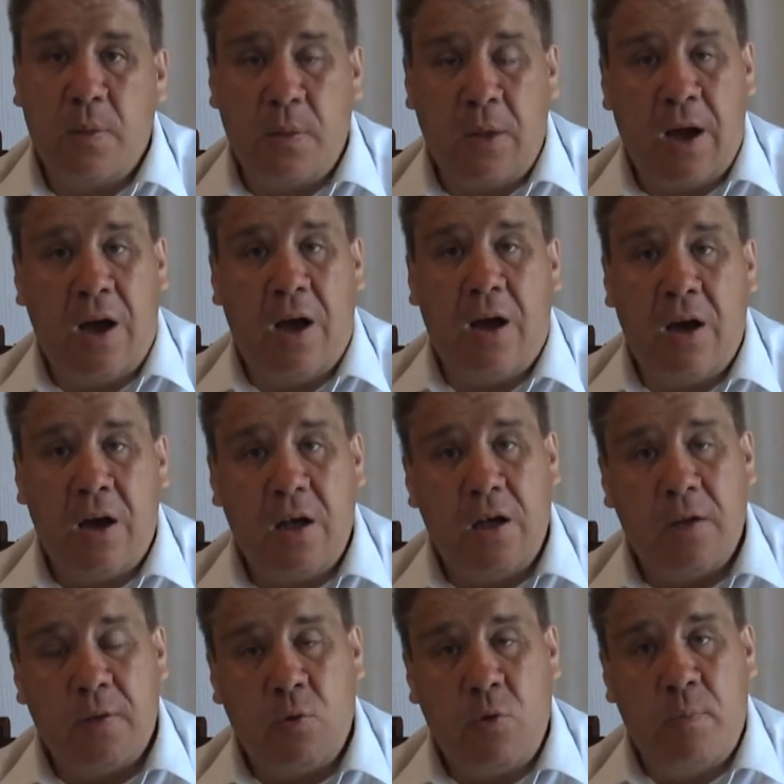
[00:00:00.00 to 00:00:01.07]
that
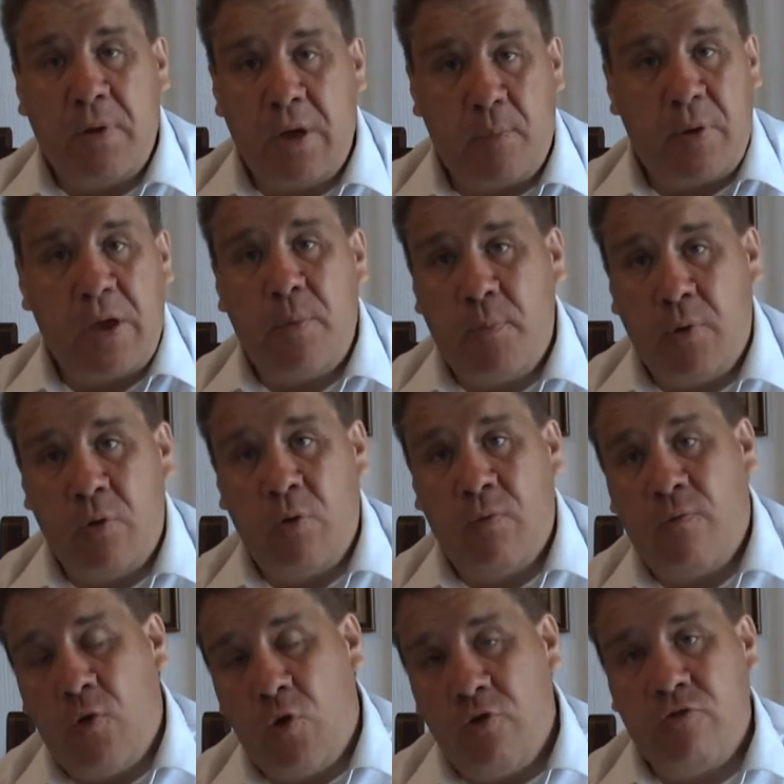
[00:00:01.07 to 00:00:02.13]
there would be a people
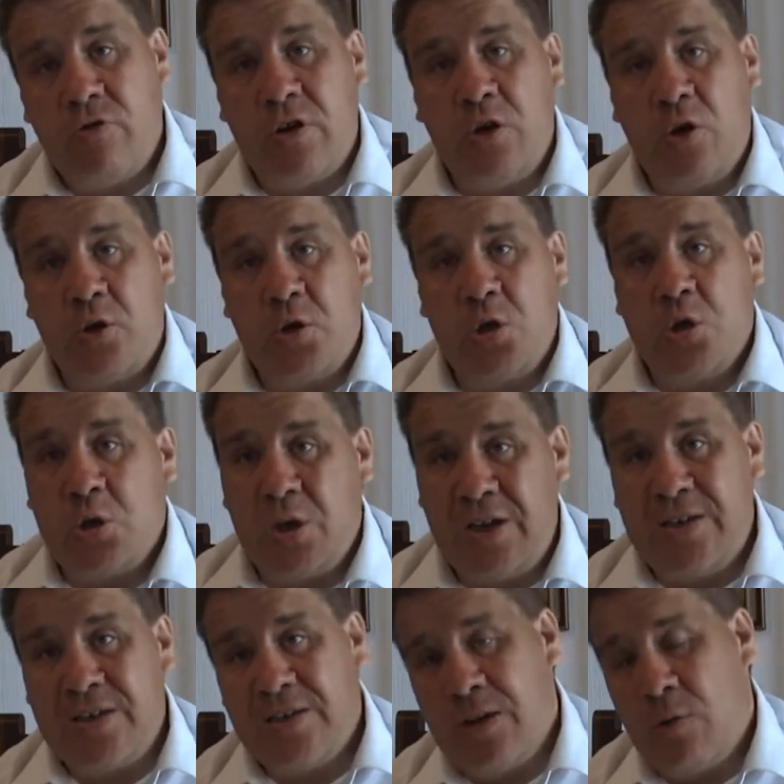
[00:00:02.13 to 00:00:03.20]
400 and odd years
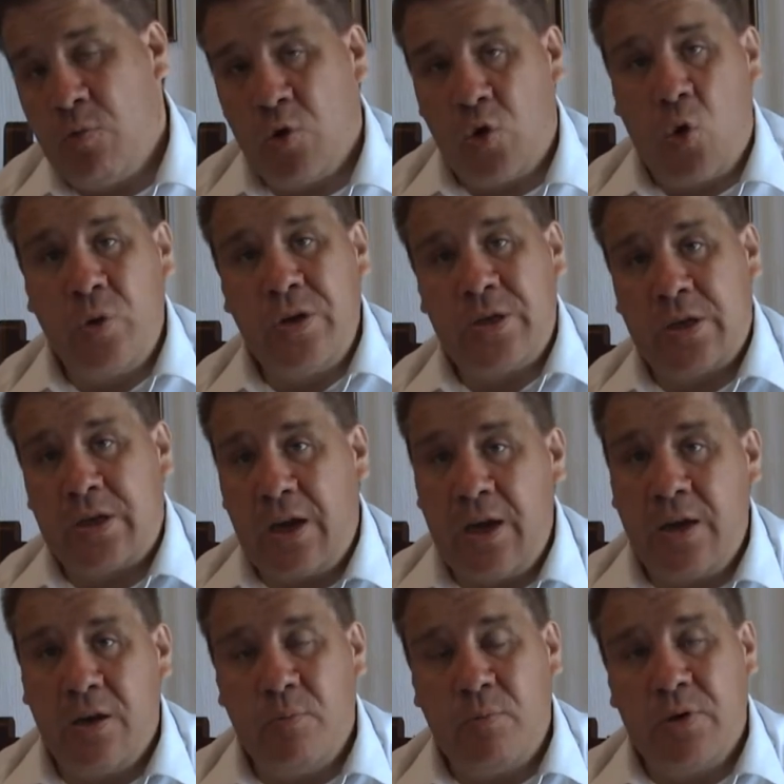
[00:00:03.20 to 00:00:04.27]
later that will go into Canaan,